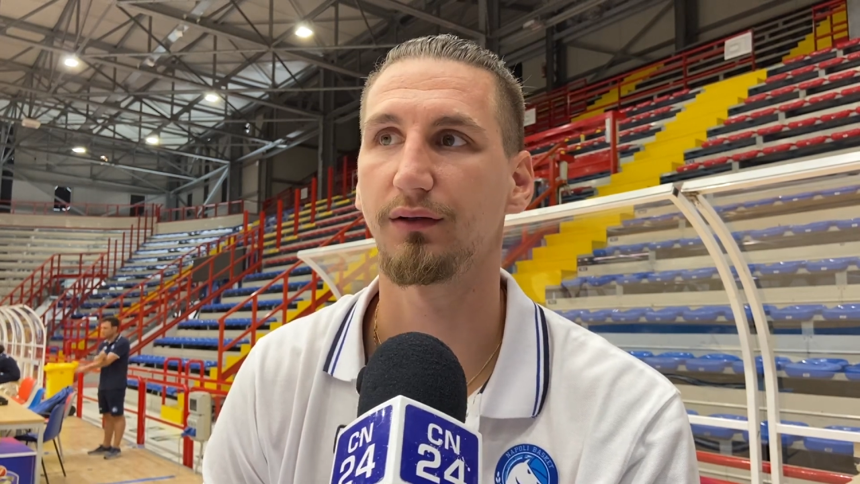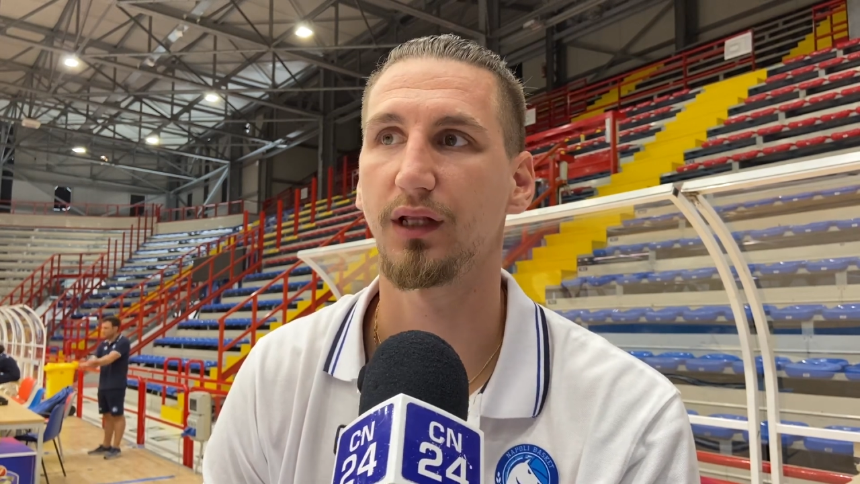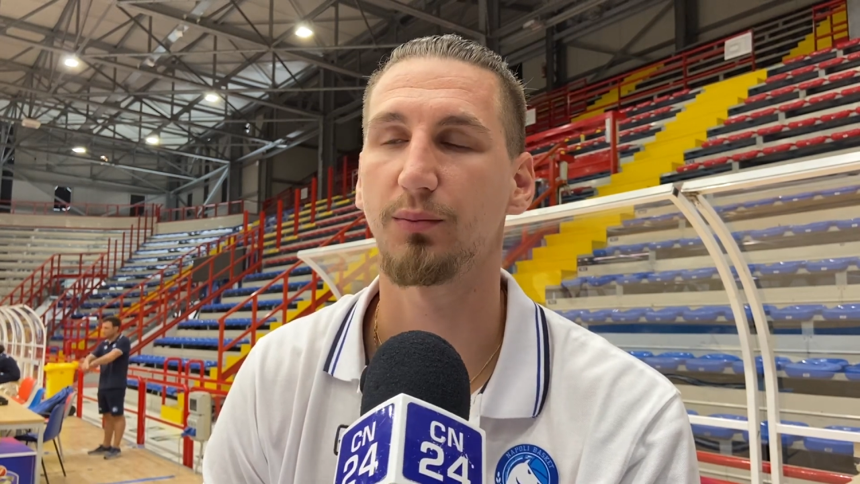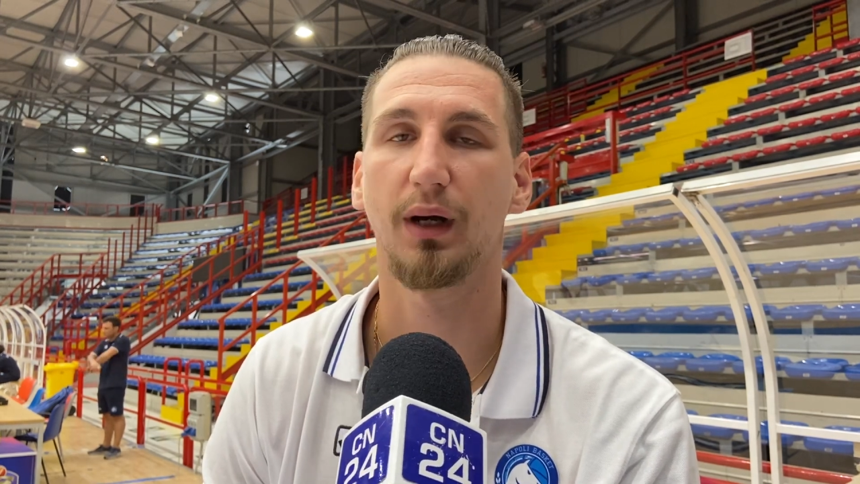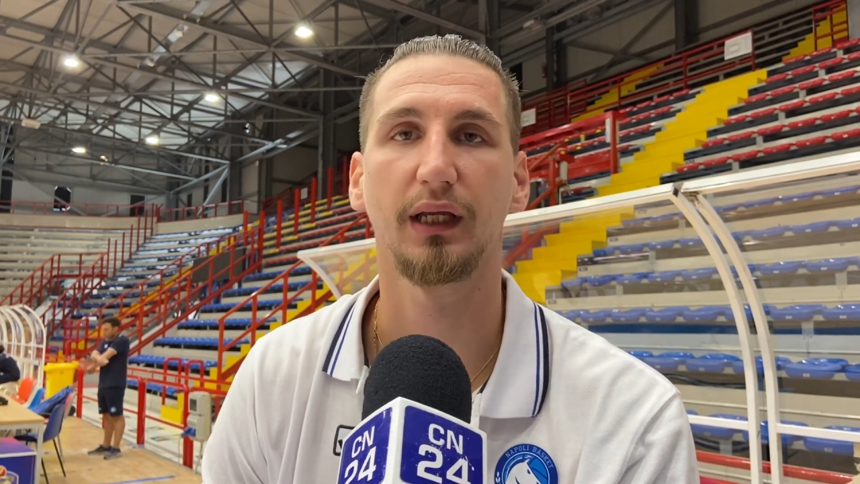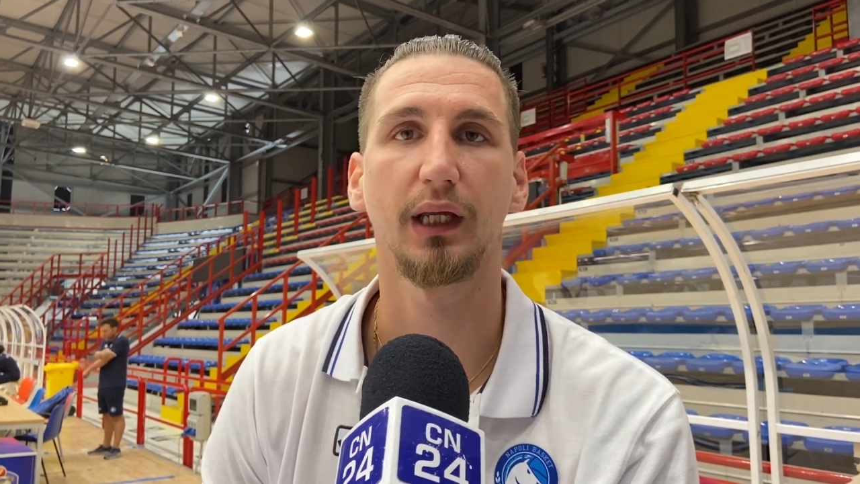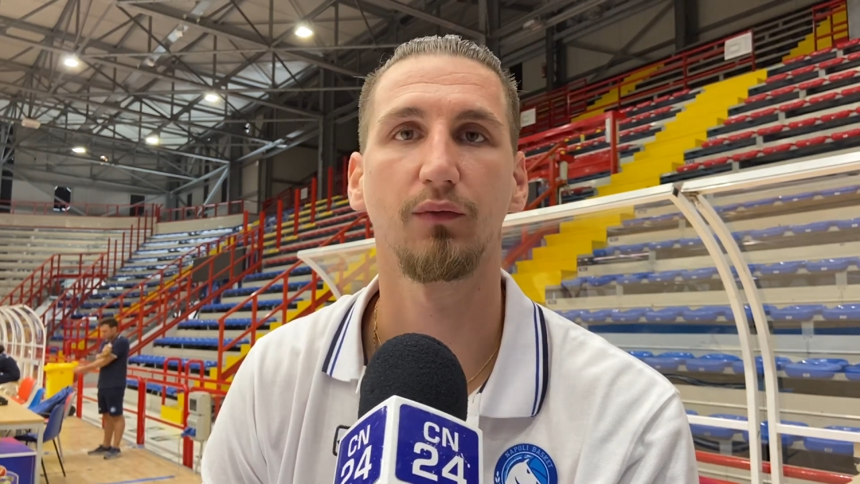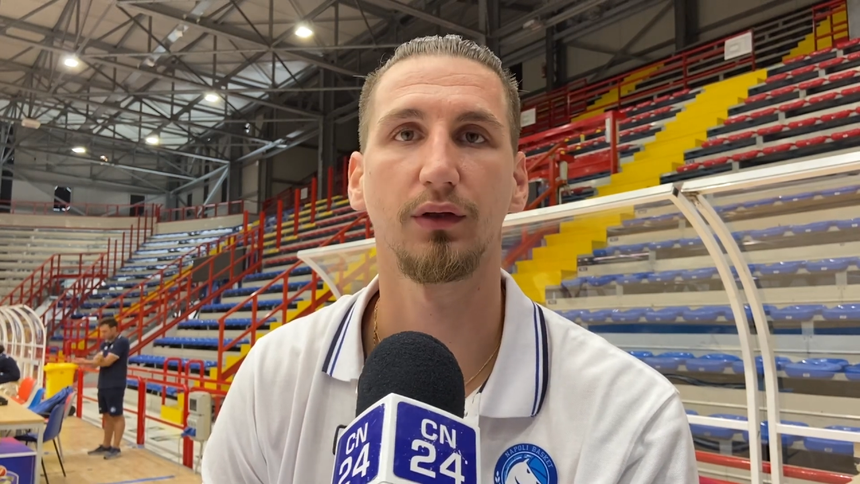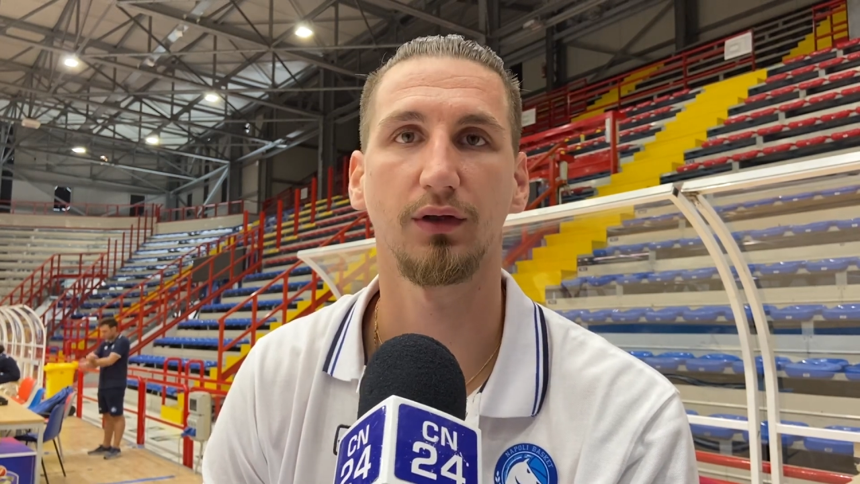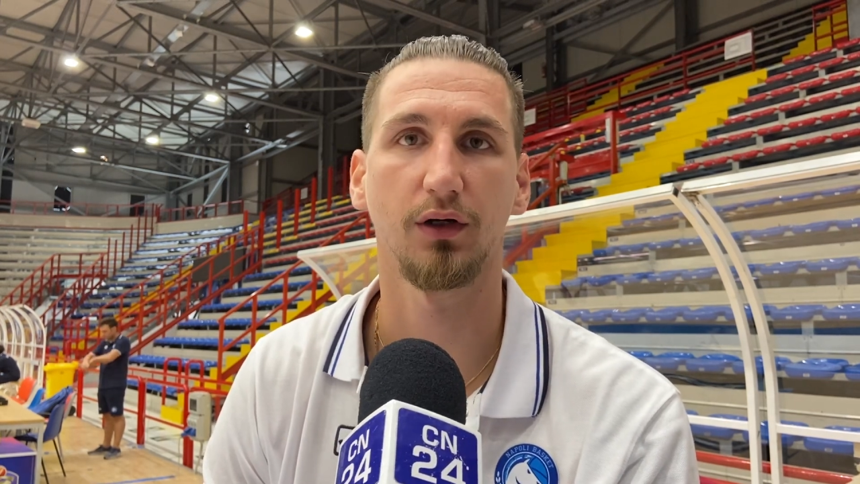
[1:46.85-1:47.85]
you that my
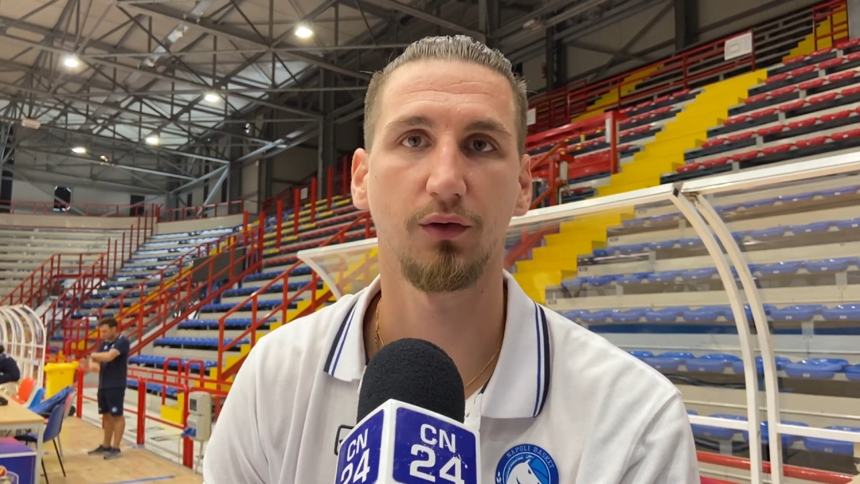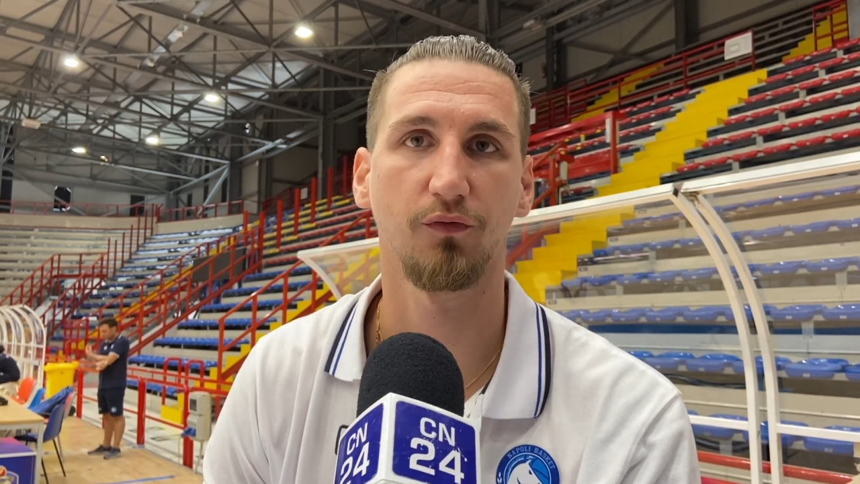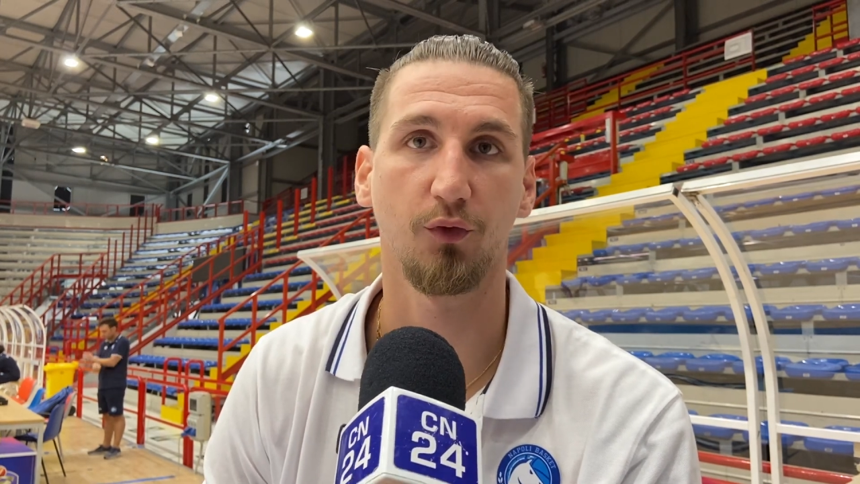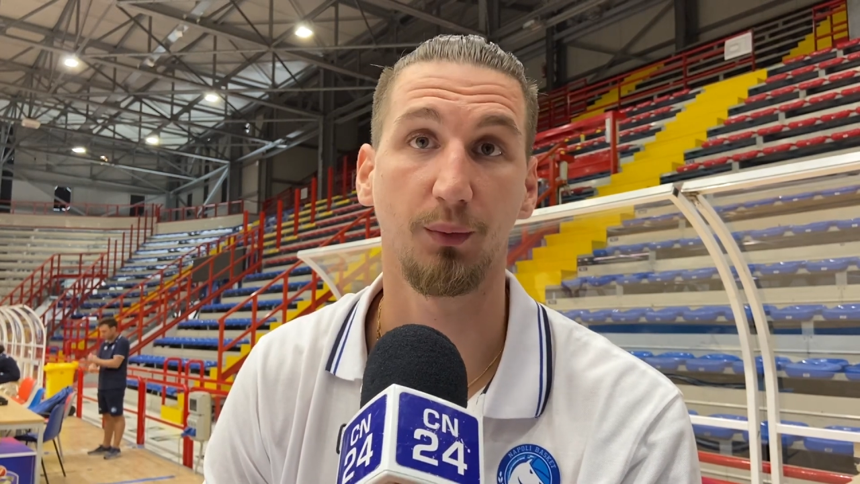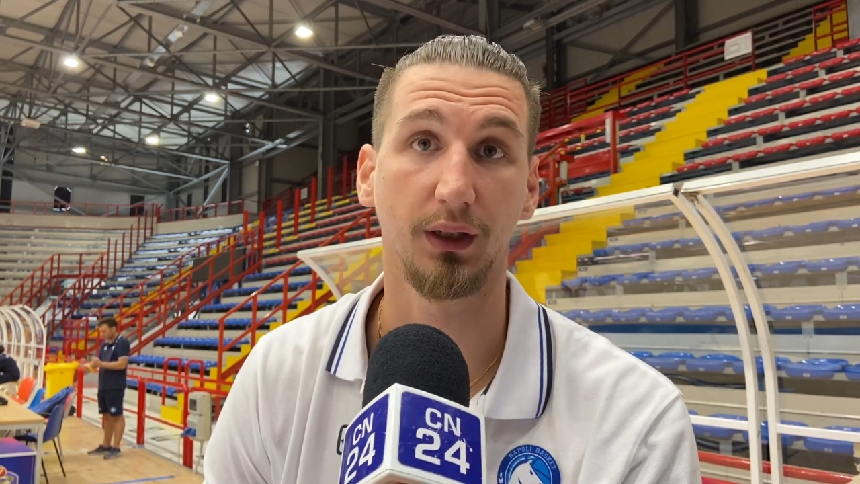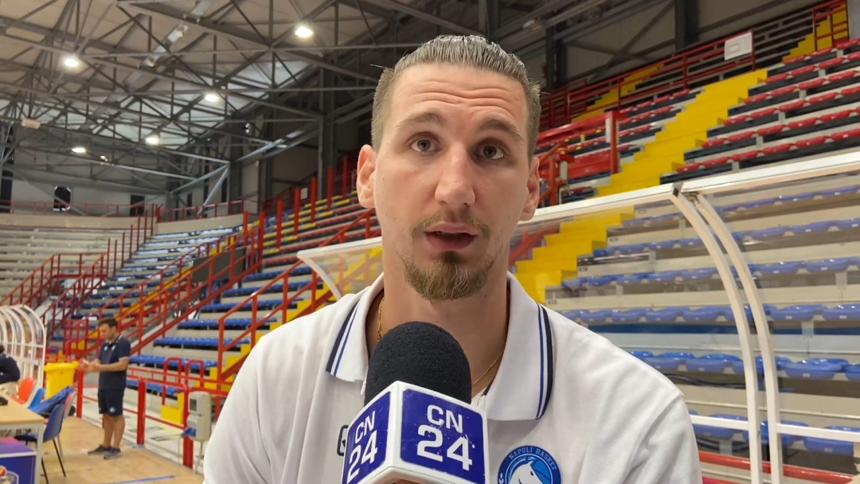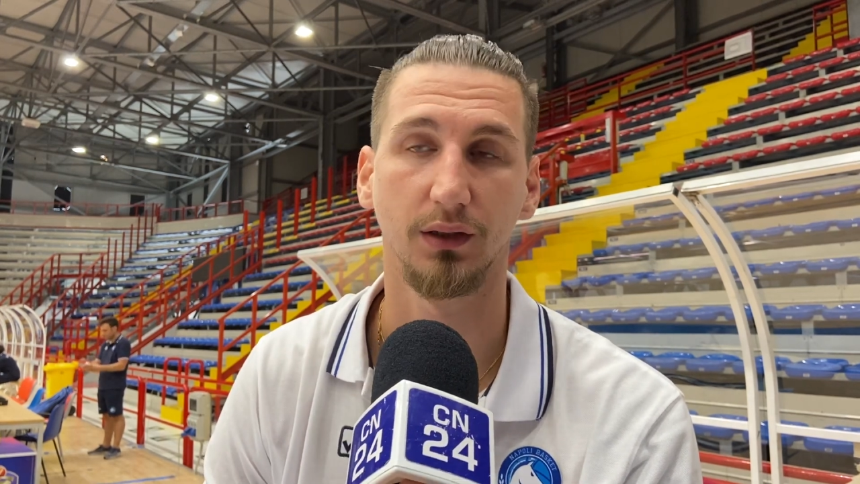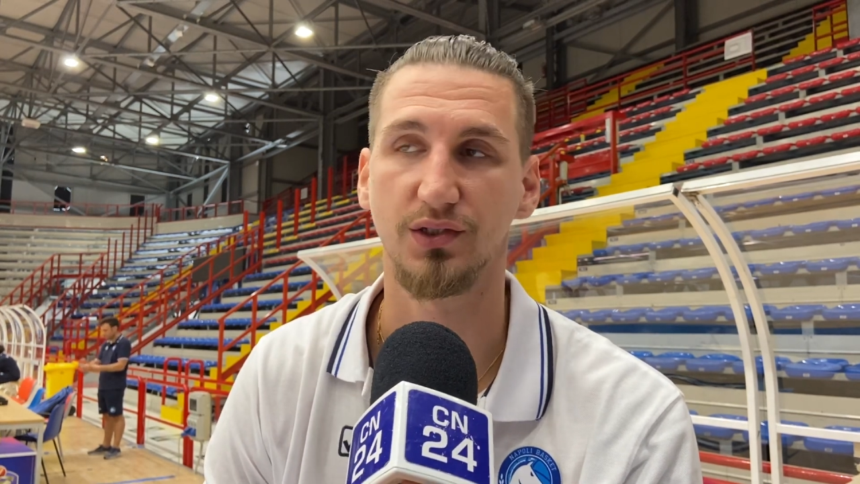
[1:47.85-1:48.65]
game will talk for me.